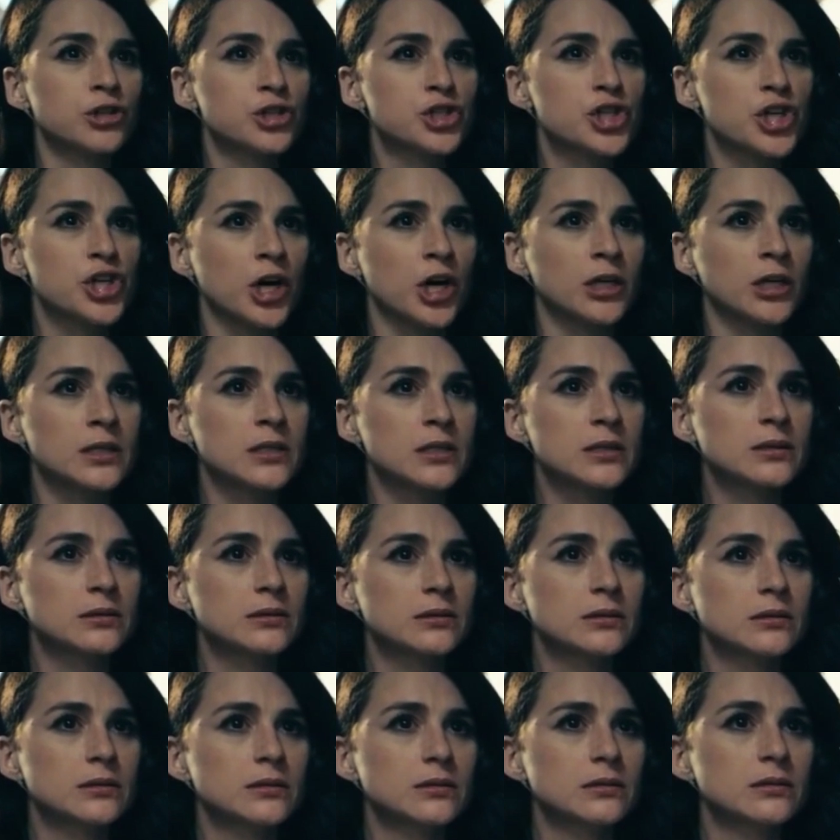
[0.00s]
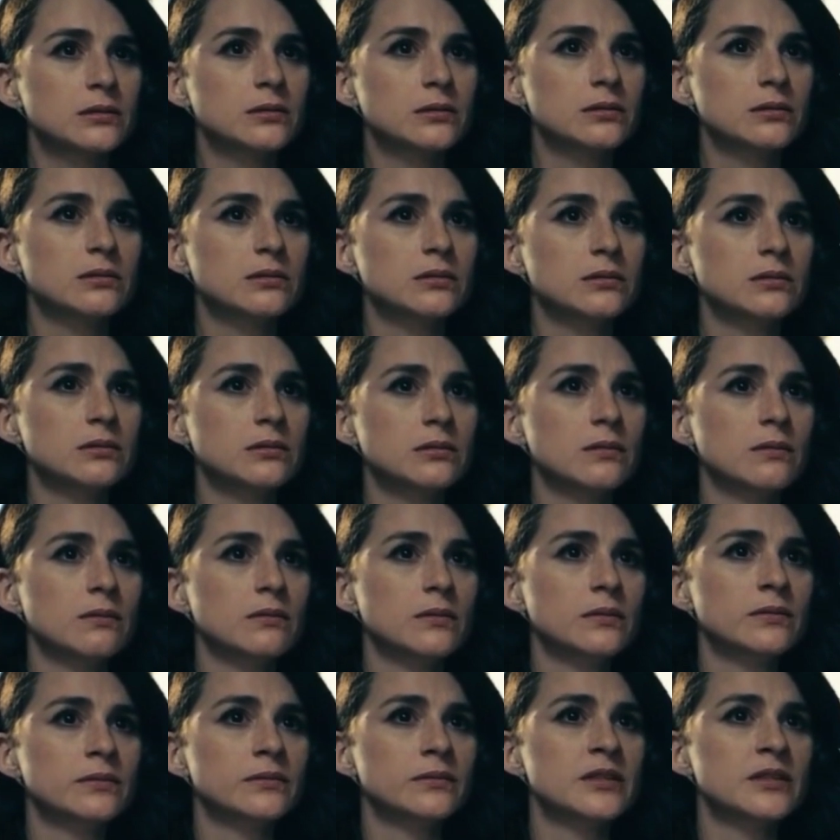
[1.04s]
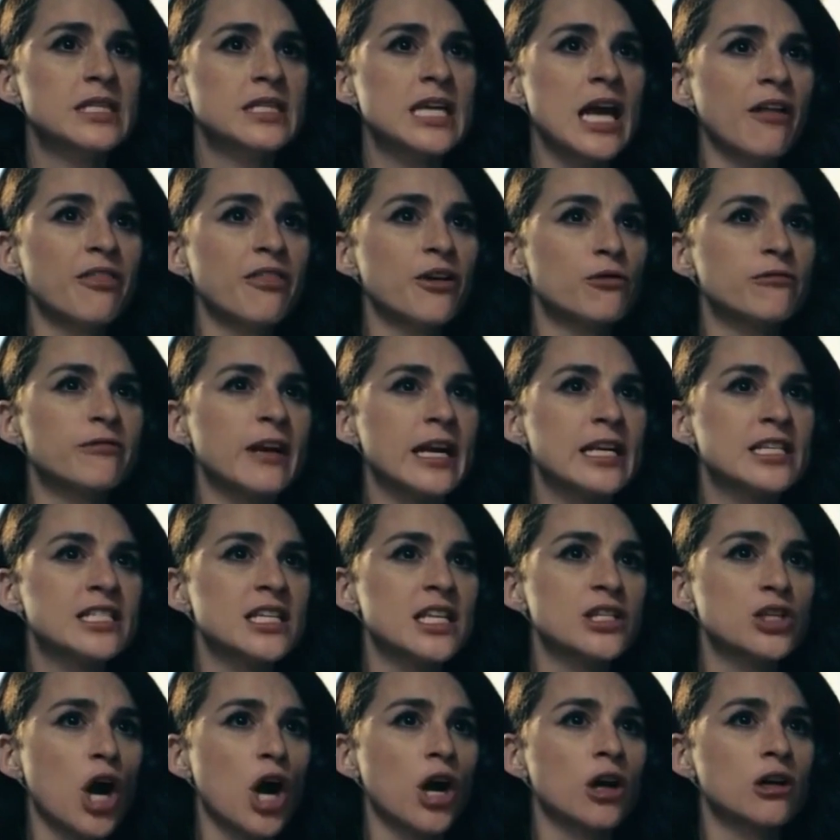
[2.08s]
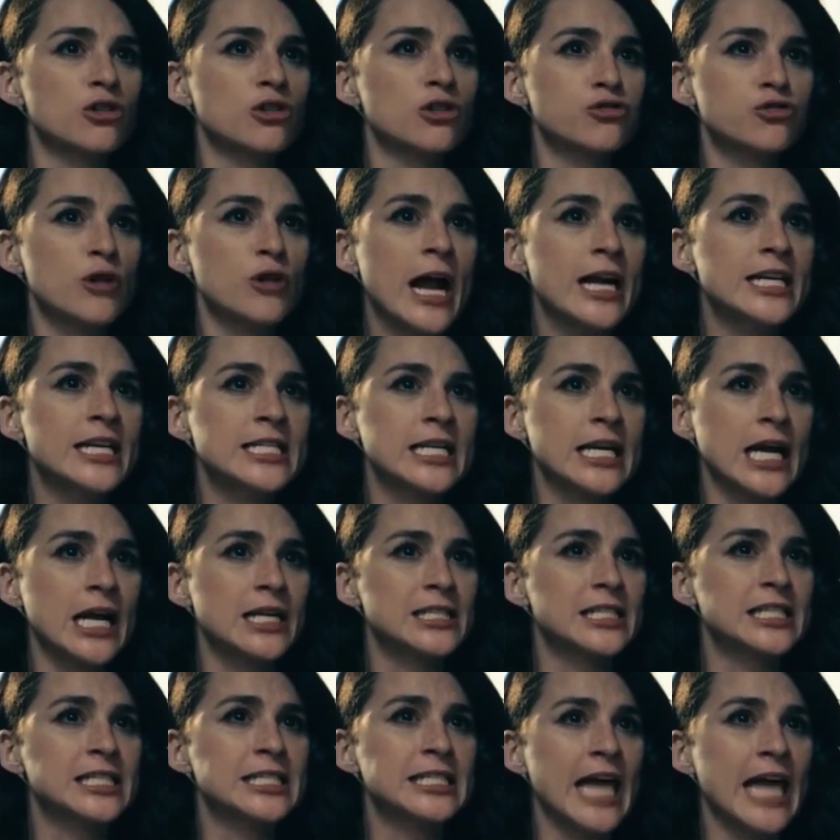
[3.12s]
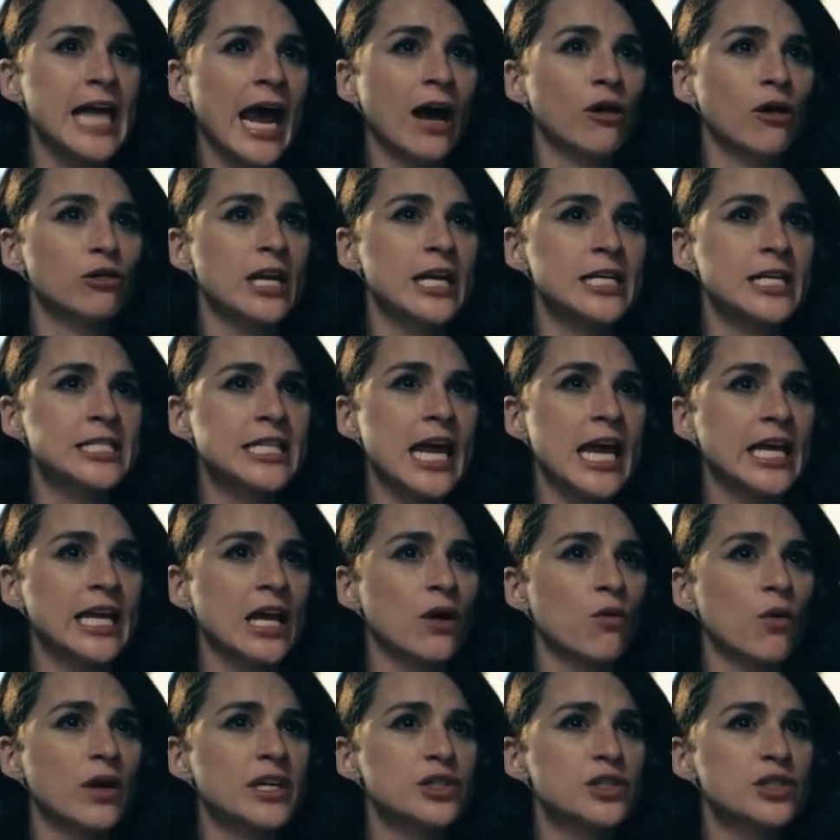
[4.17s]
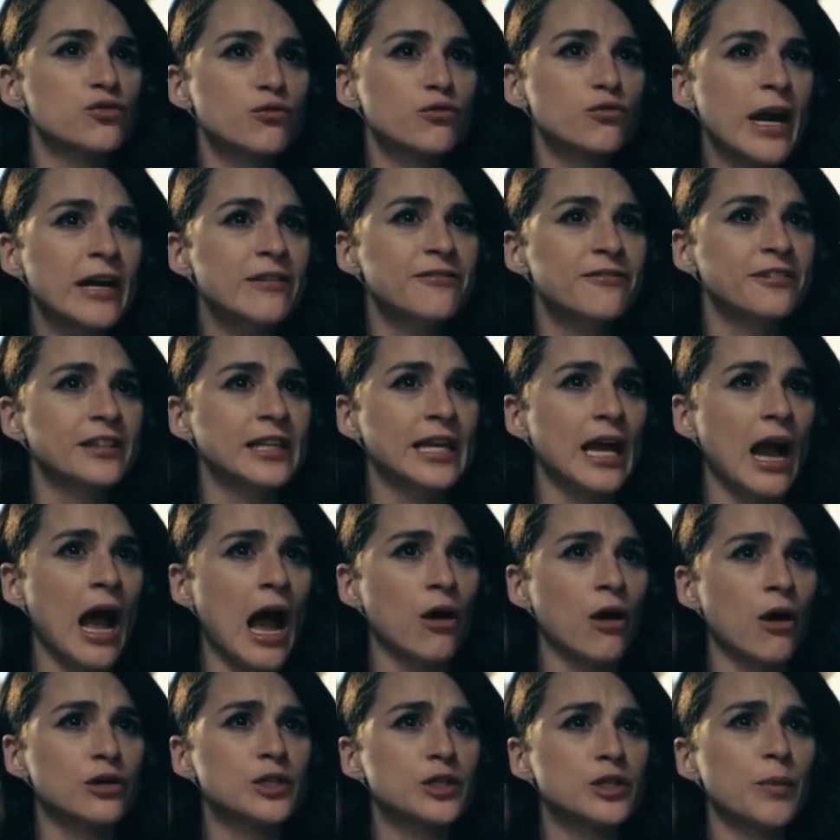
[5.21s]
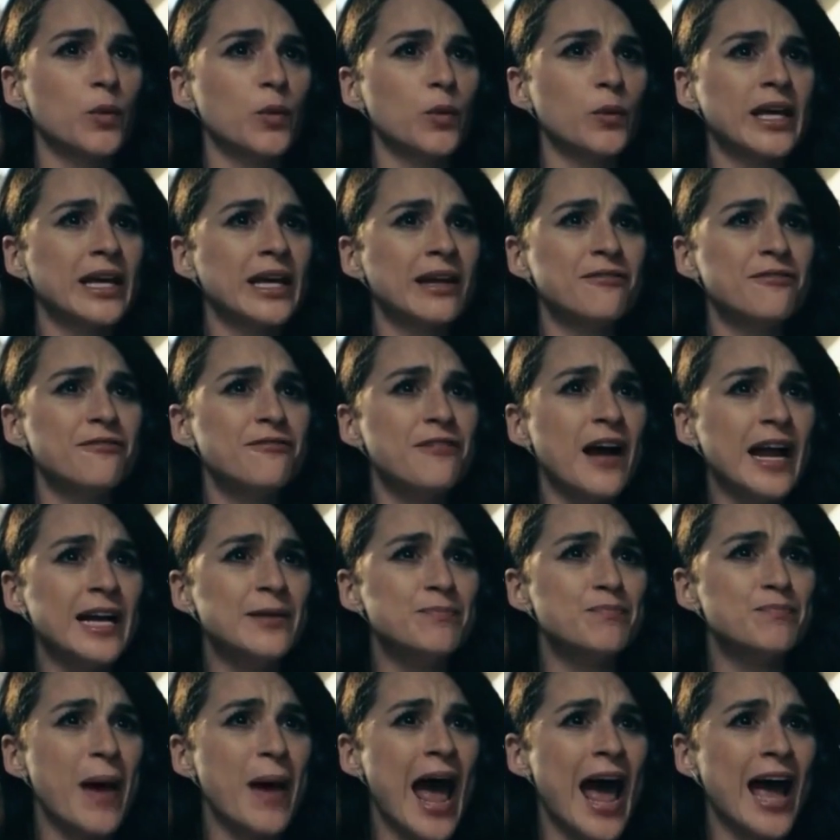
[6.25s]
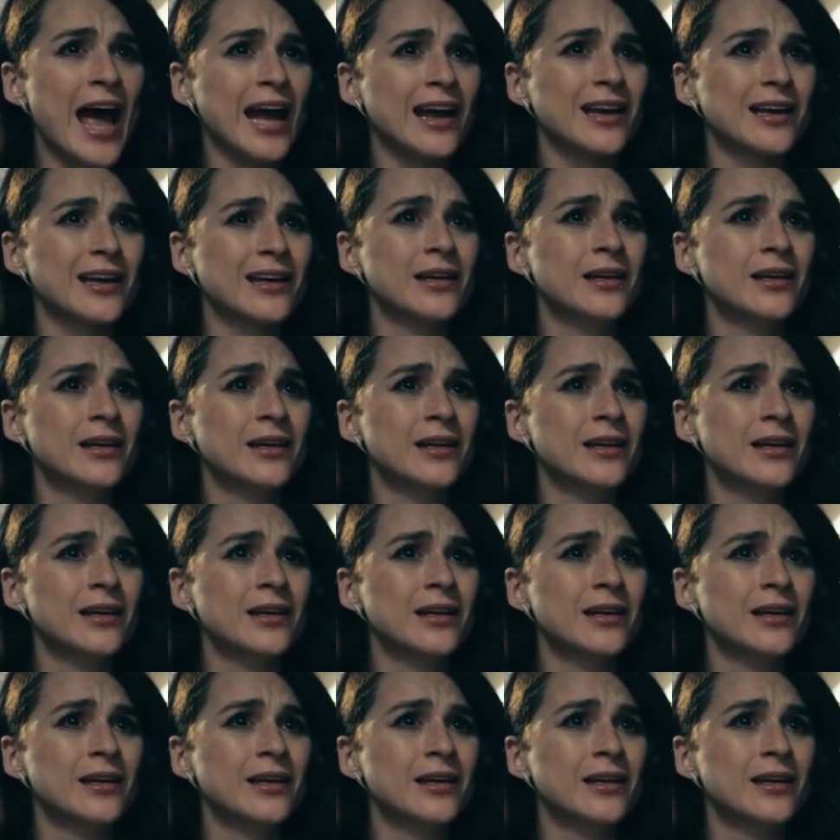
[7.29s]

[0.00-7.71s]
and her actual goal is the other races are grinding us down and taking what is rightfully ours, but we can fight back